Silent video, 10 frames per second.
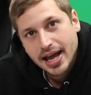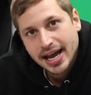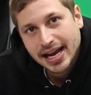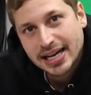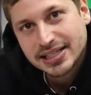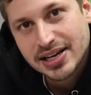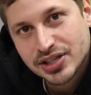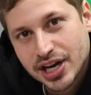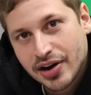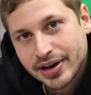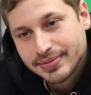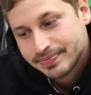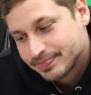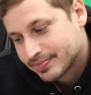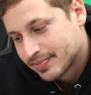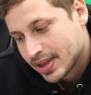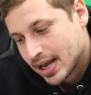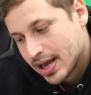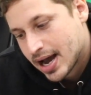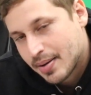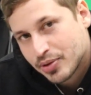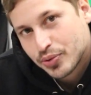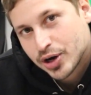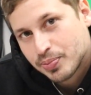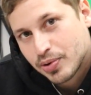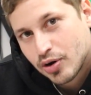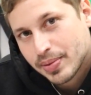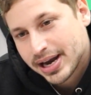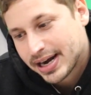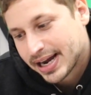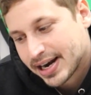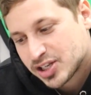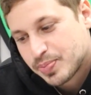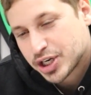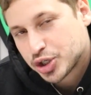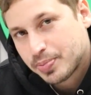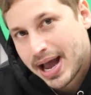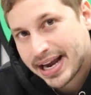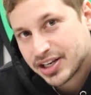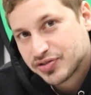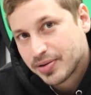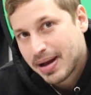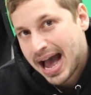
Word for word: Hey guys, how's it going? I'm the real Pullman and I got a special package from